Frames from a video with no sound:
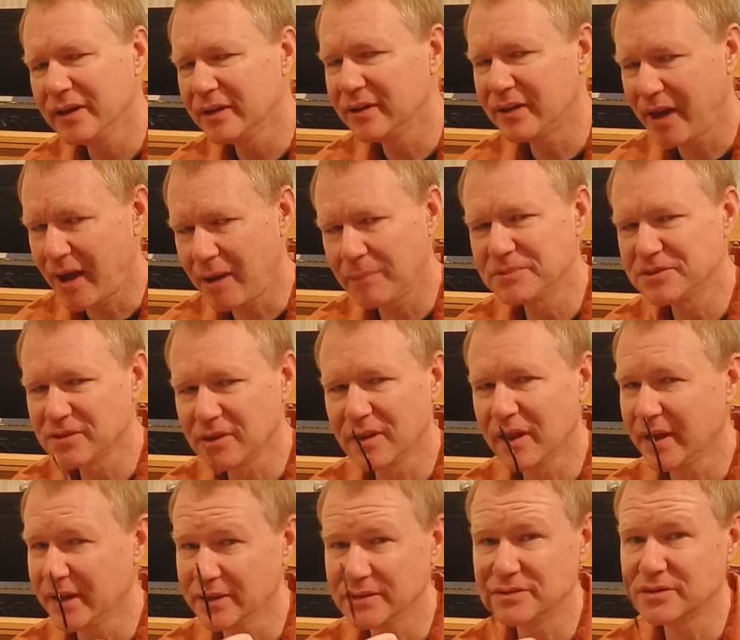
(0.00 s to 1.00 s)

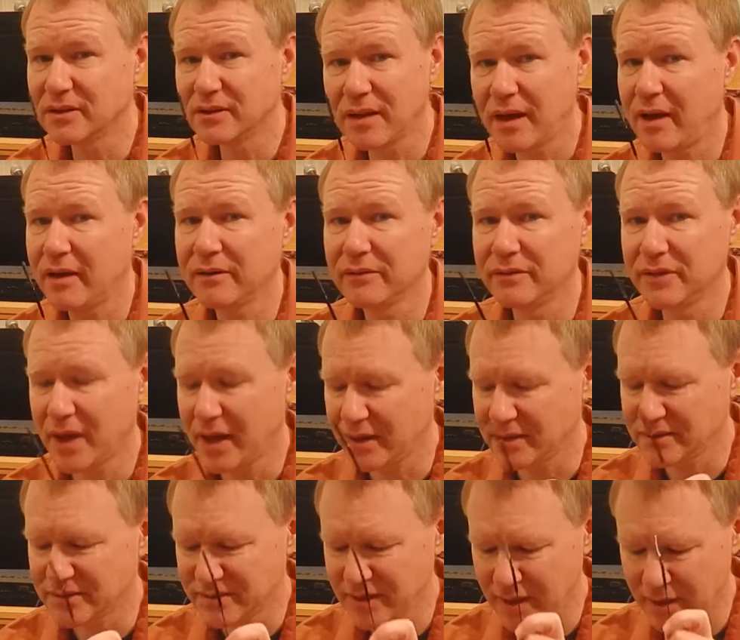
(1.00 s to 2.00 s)
encapsulates a lot of
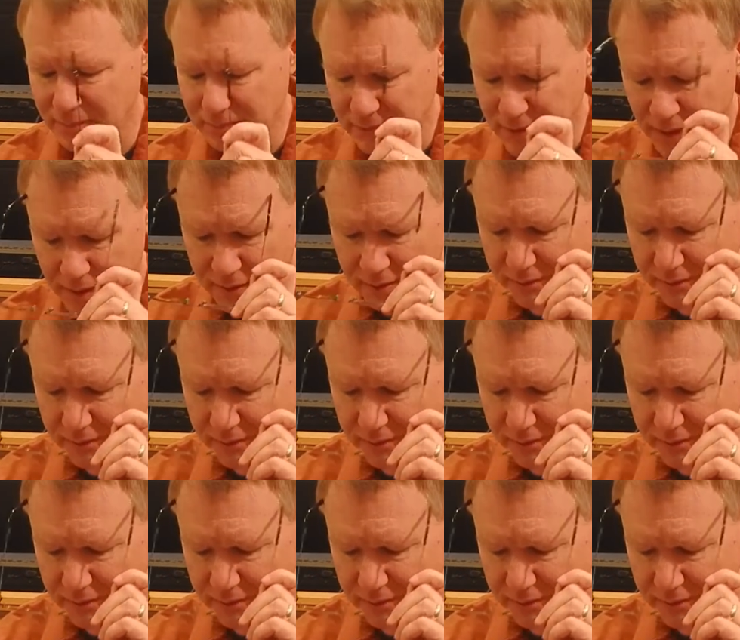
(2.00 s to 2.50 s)
that same kind